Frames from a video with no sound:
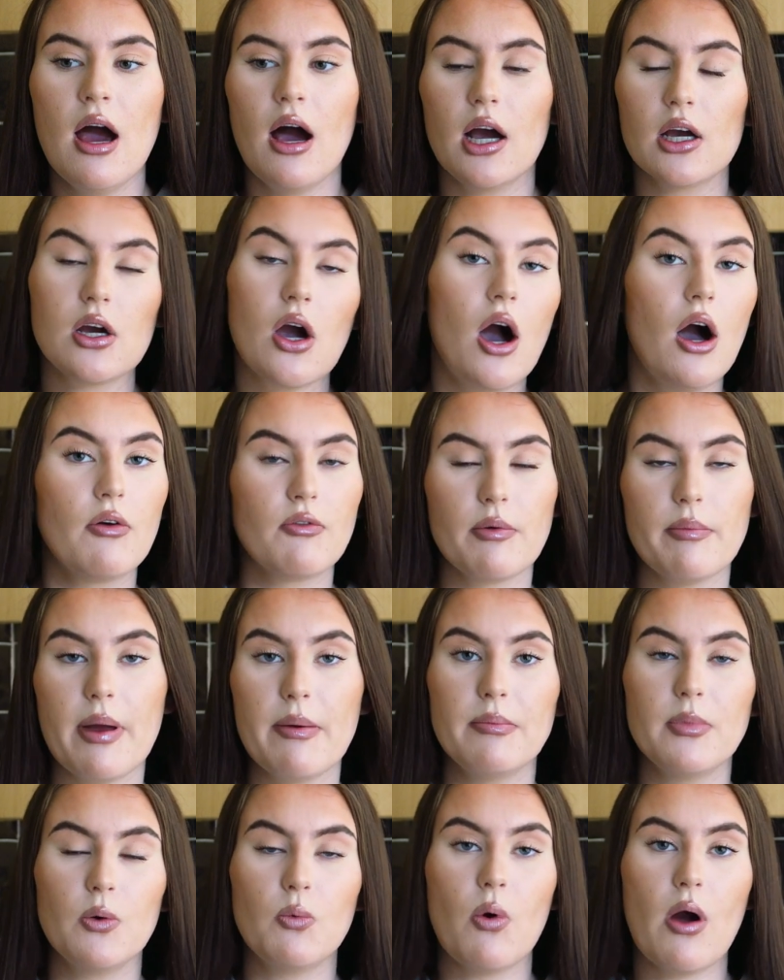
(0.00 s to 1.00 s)
I can't
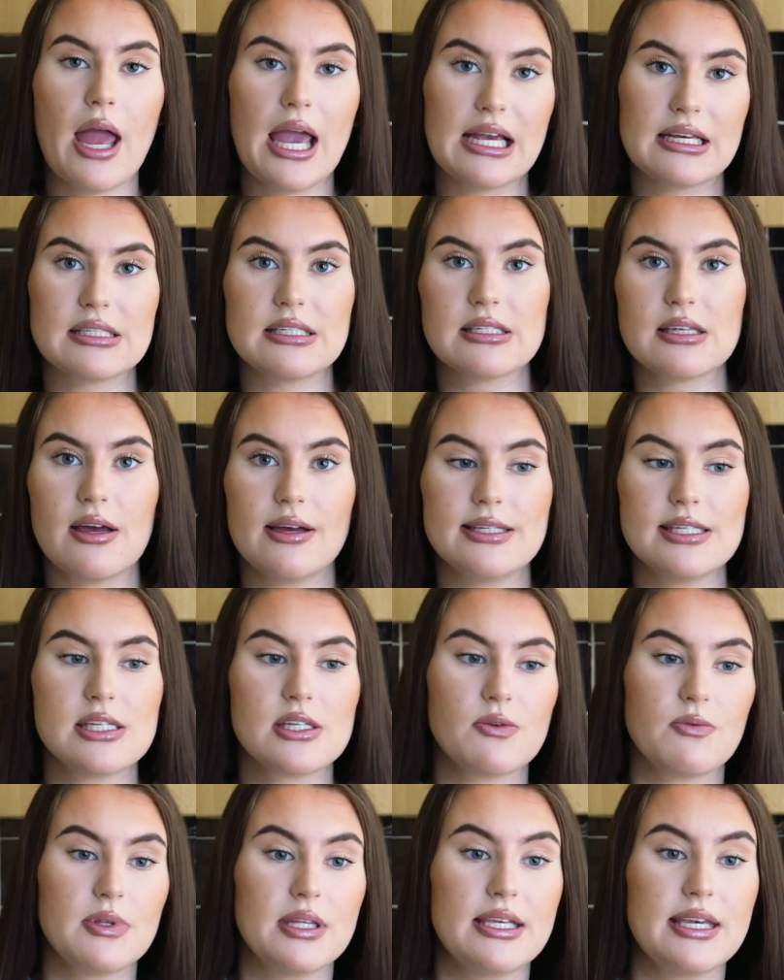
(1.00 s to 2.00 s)
remember what
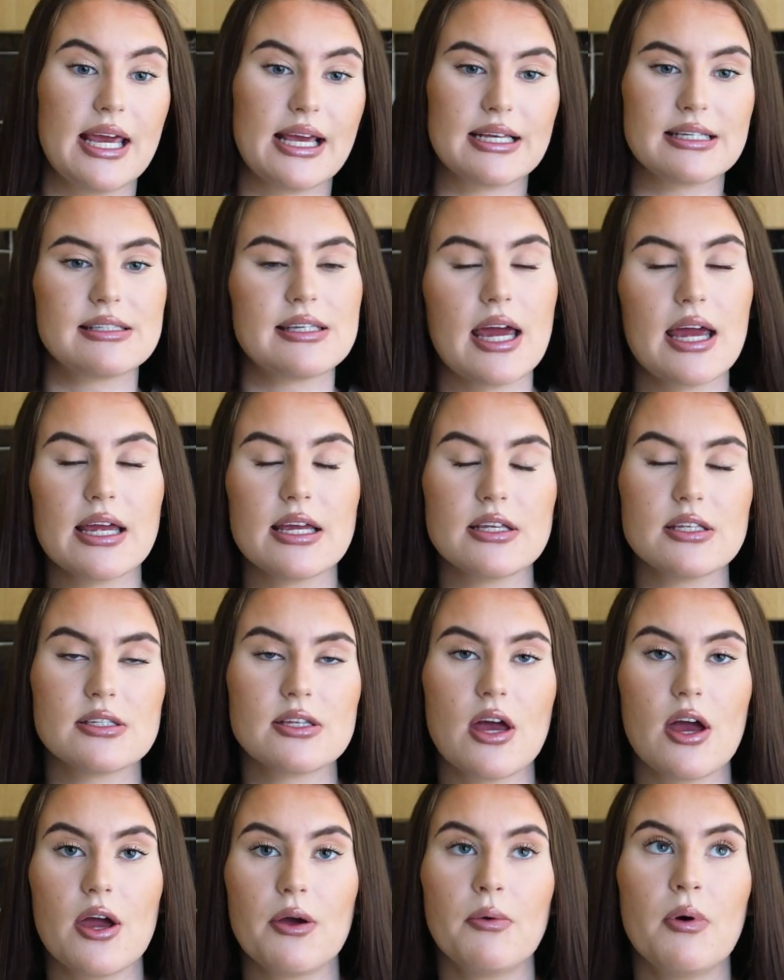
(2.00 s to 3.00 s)
exercises are in the next day,
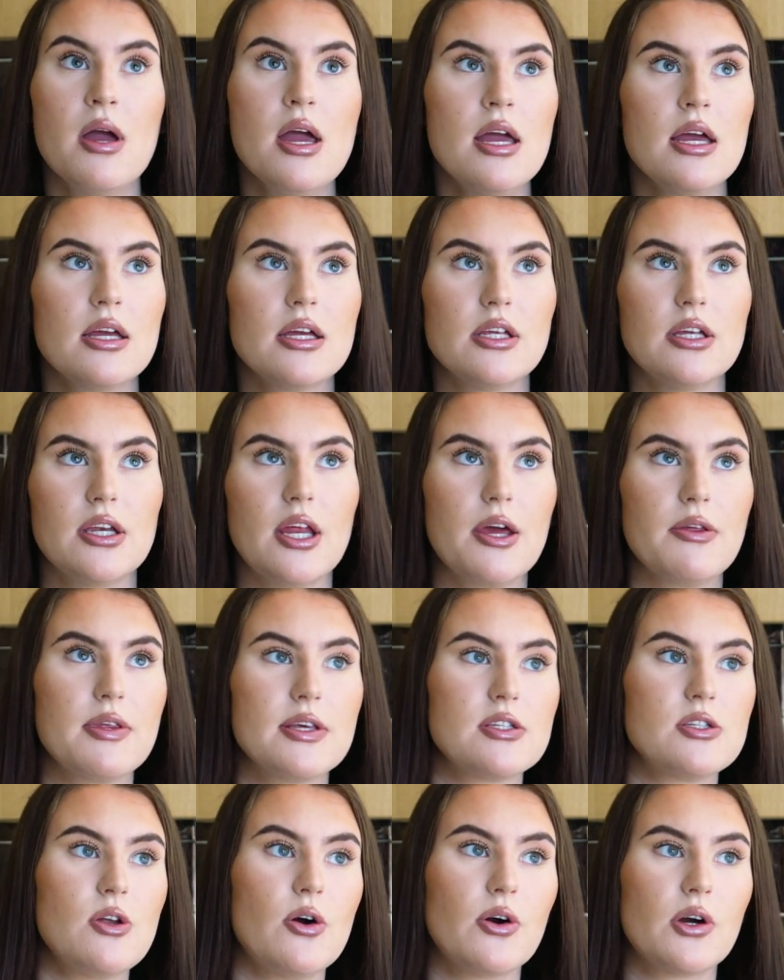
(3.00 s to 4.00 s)
so you know,
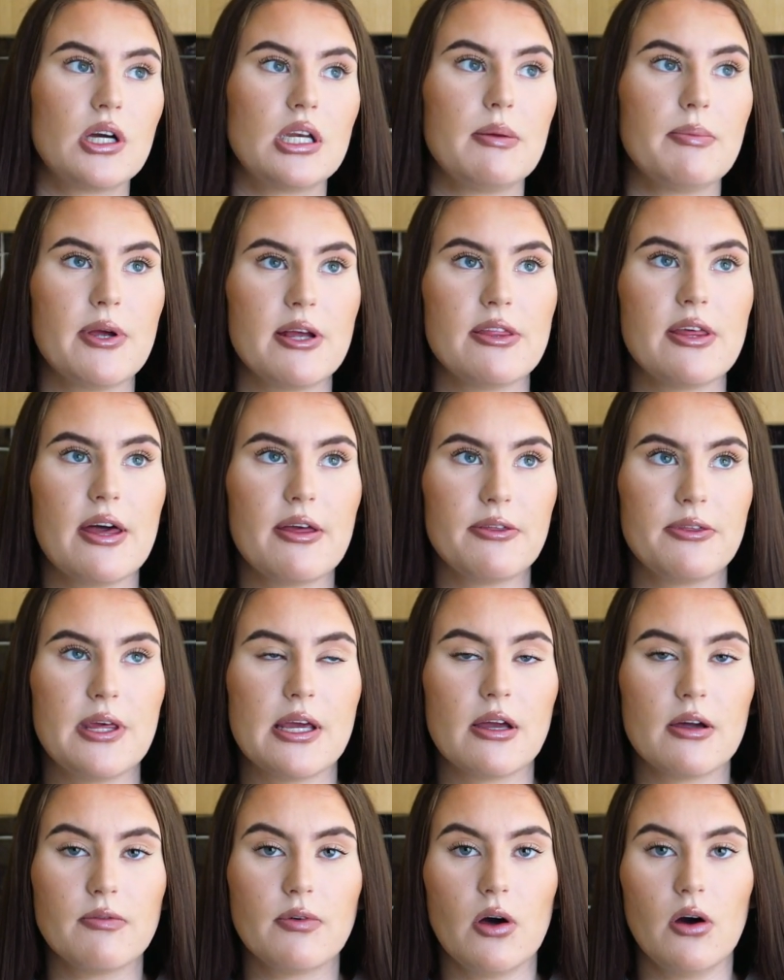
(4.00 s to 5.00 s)
there's not going to be that
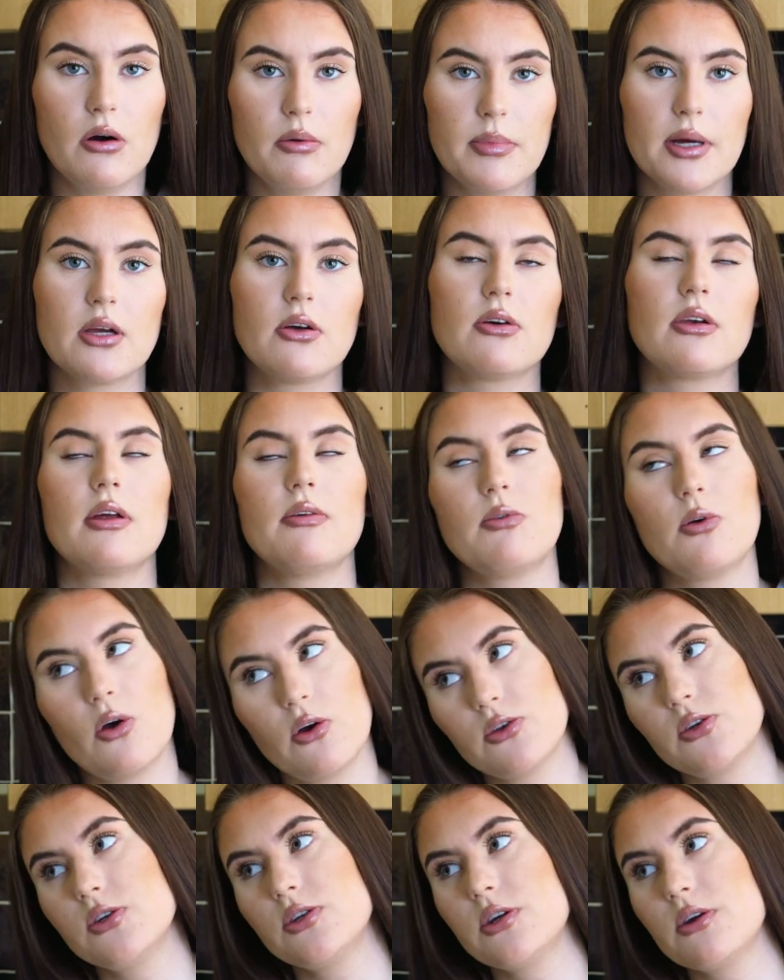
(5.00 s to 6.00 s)
thing of, oh my god, I've
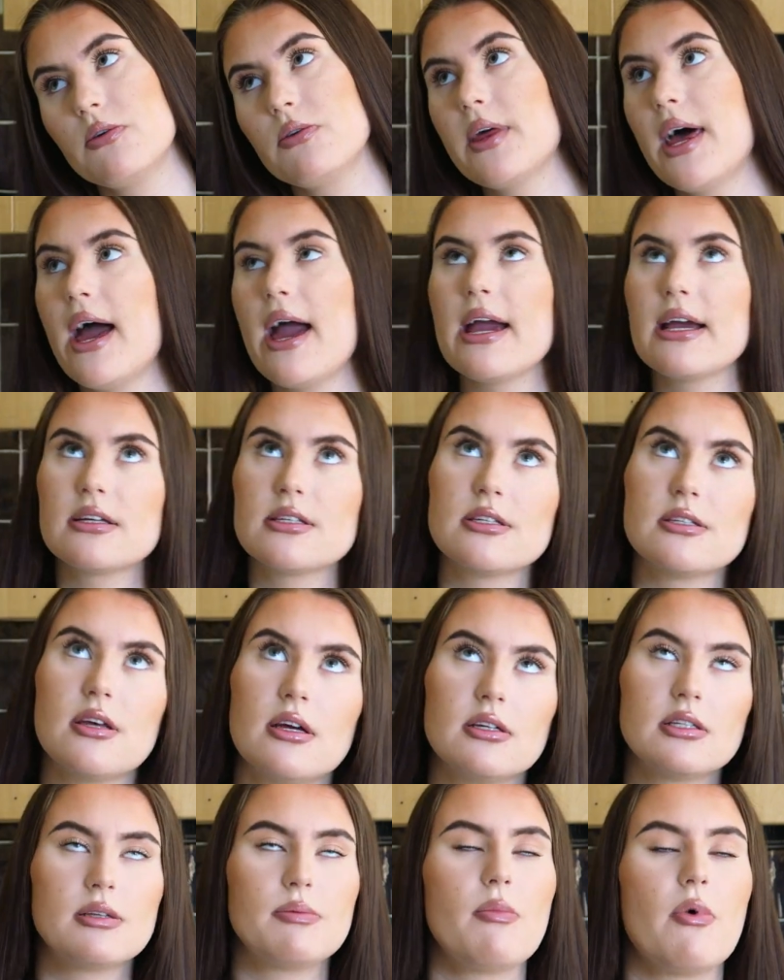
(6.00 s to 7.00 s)
got to do that
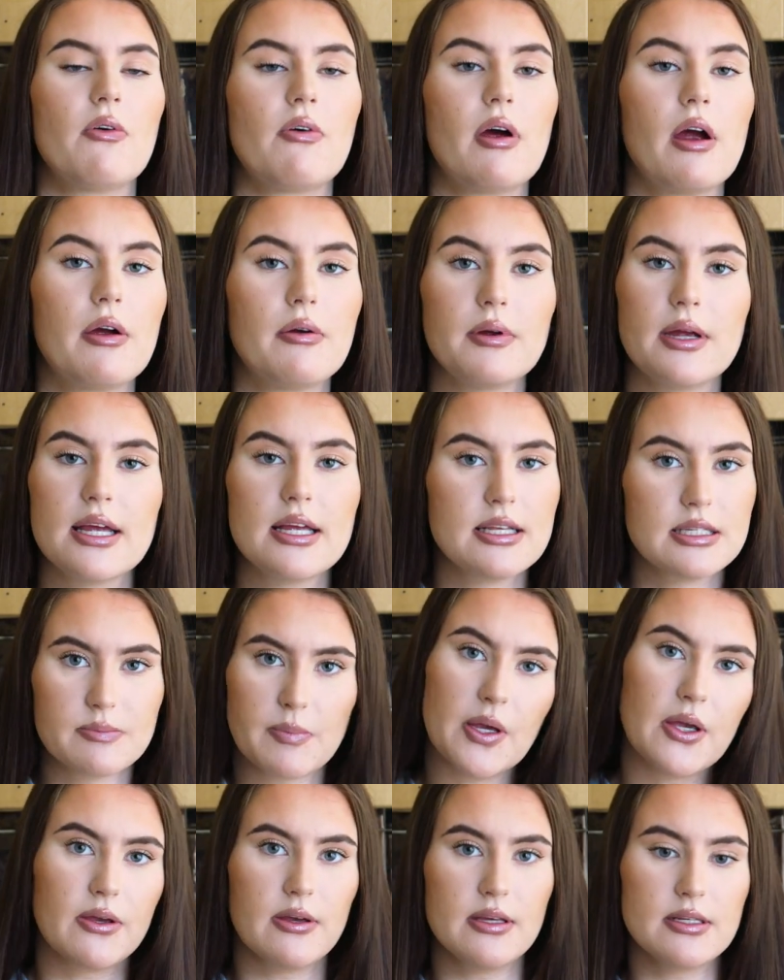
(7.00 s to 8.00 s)
exercise tomorrow. It's
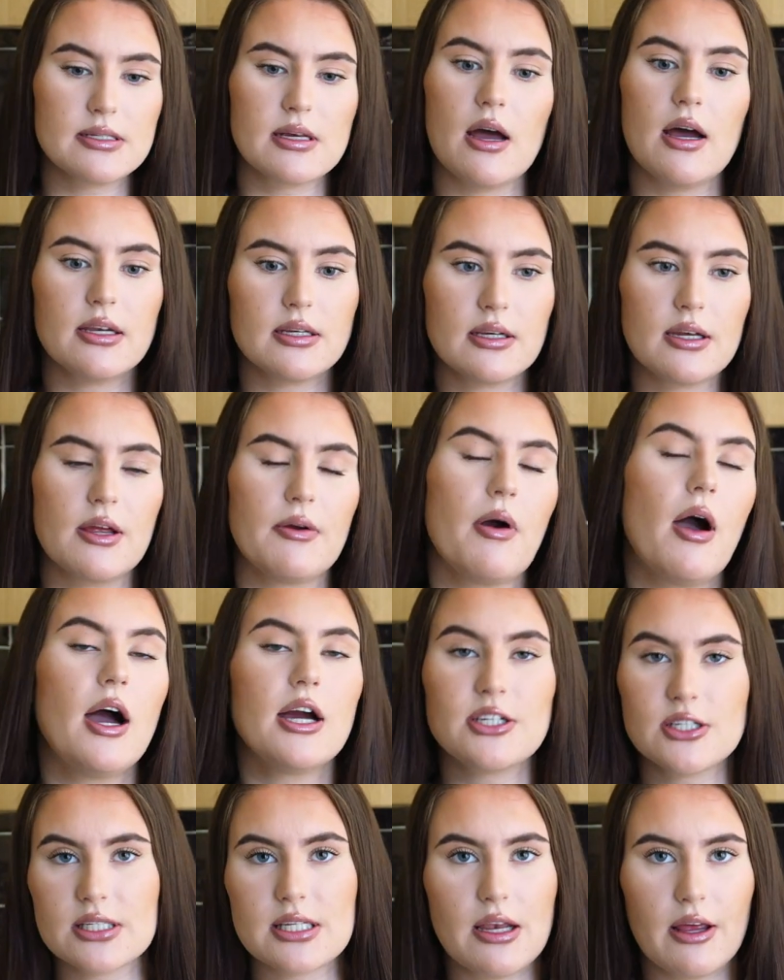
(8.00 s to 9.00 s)
because, I don't know,
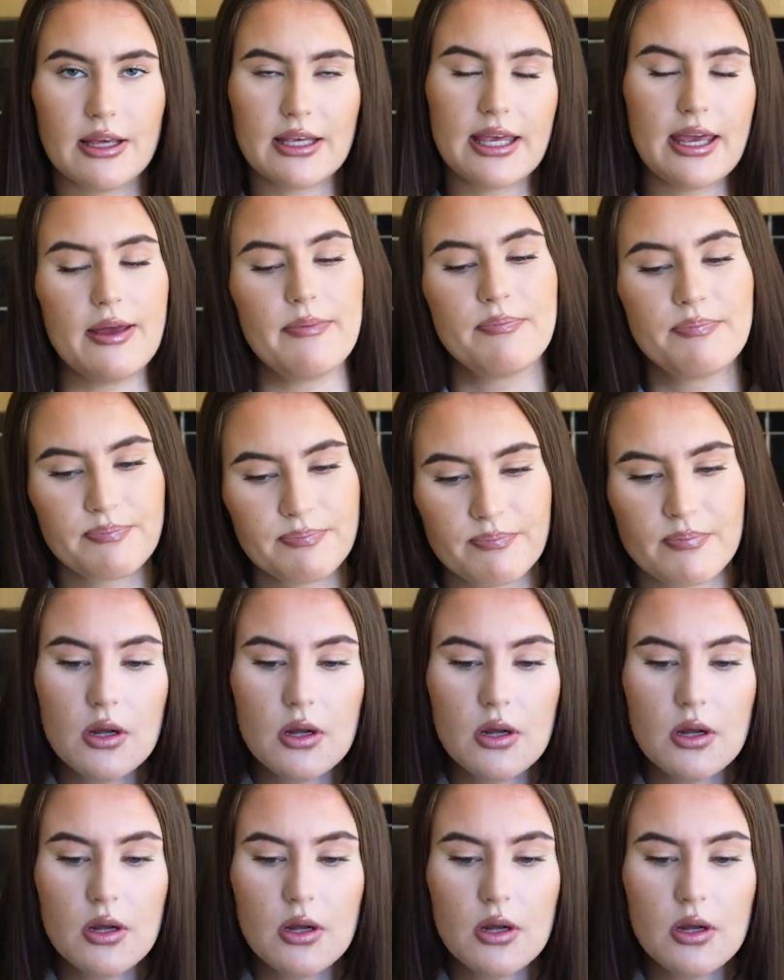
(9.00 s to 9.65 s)
I just like it.